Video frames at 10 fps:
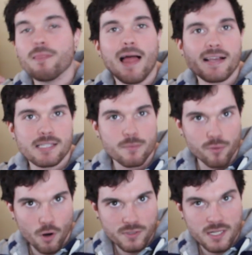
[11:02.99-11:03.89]
Lastly,
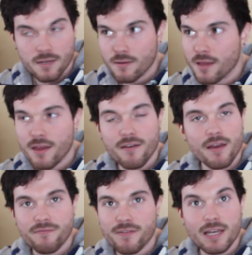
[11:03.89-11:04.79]
protein.
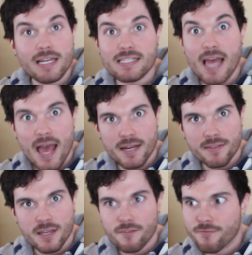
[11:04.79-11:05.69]
If it needs
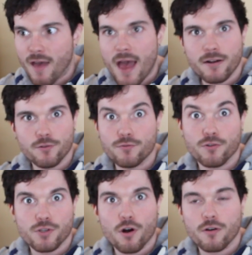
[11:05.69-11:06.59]
anything, if fat and
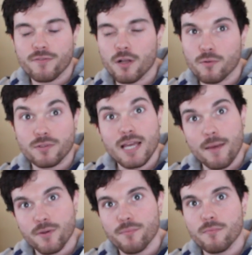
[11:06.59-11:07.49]
glucose aren't available,
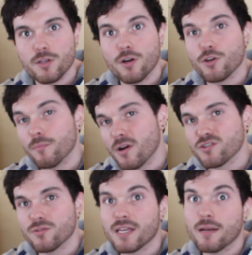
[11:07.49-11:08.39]
tap your
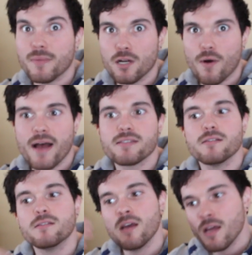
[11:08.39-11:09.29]
muscle to get amino
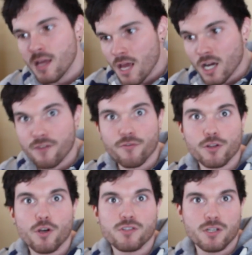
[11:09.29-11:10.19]
acids,
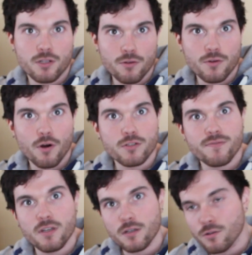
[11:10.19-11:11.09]
convert those into
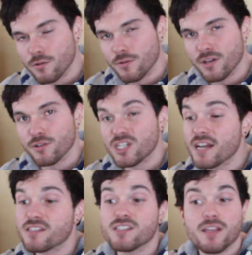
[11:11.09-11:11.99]
glucose via
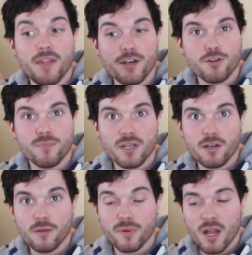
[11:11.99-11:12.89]
gluconeogenesis, and then you'd be
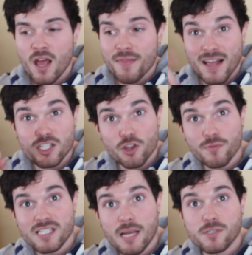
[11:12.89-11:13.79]
good. But that's the
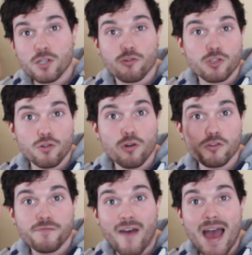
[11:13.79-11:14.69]
three steps it goes:
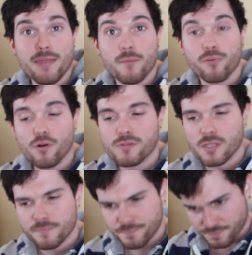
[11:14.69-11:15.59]
glucose, fat, and then
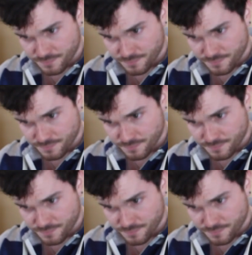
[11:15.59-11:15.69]
protein.